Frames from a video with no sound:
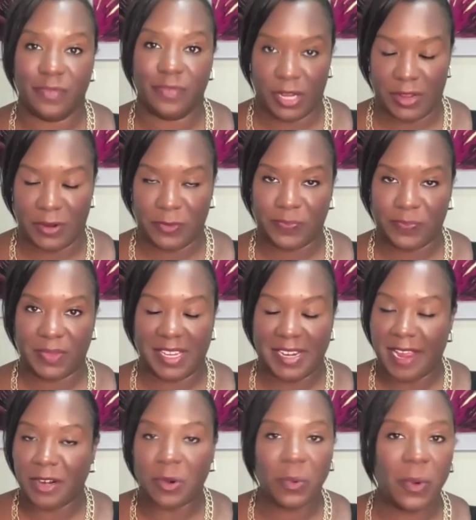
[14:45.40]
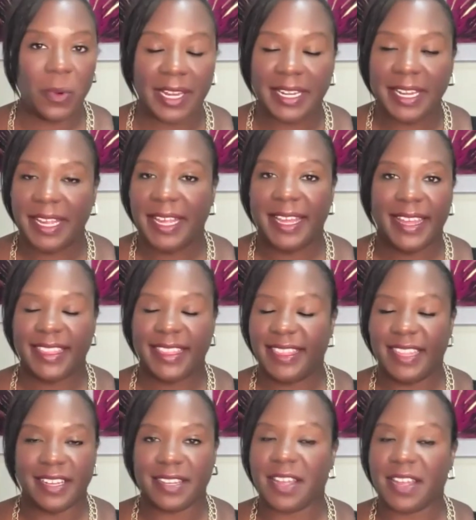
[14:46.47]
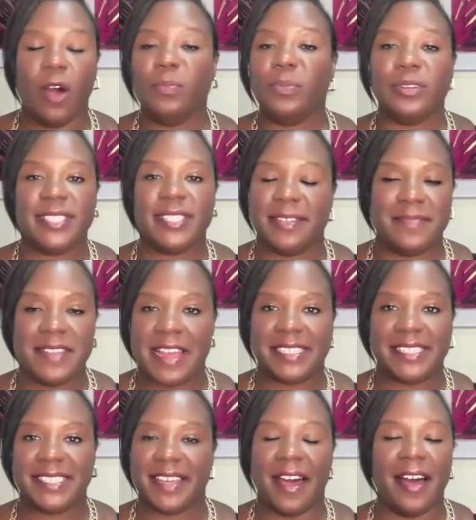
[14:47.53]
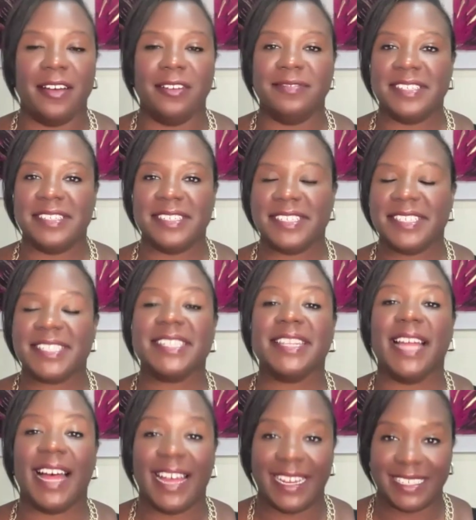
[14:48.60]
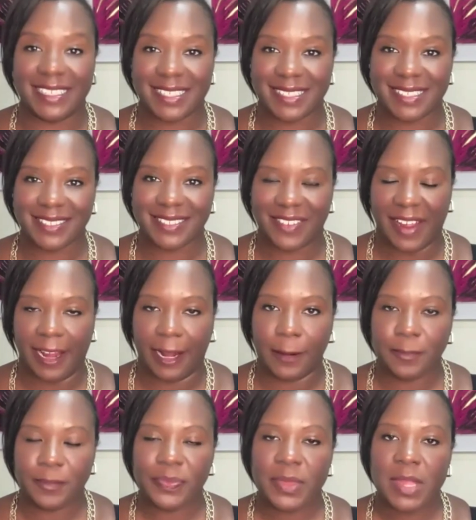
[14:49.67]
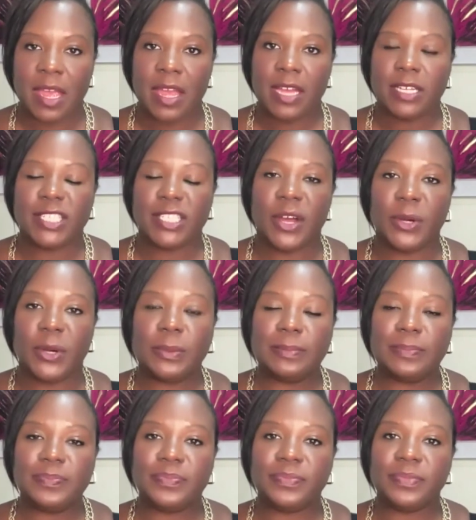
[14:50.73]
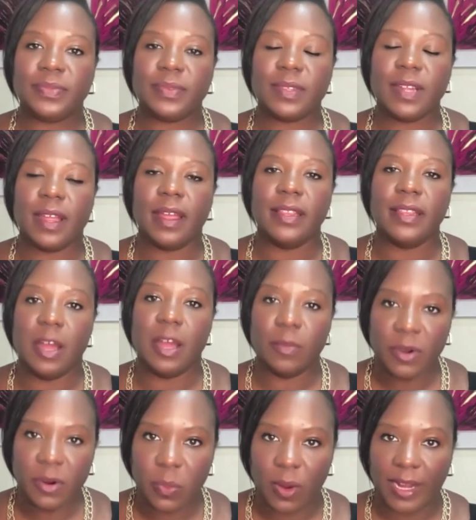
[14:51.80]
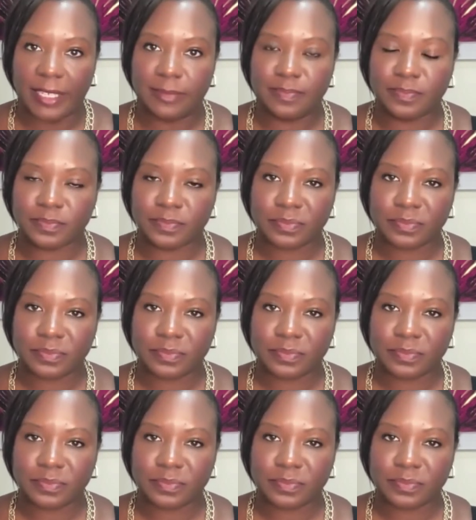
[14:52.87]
for you. And I don't want the cumbersomeness of slides. Okay. So, number one,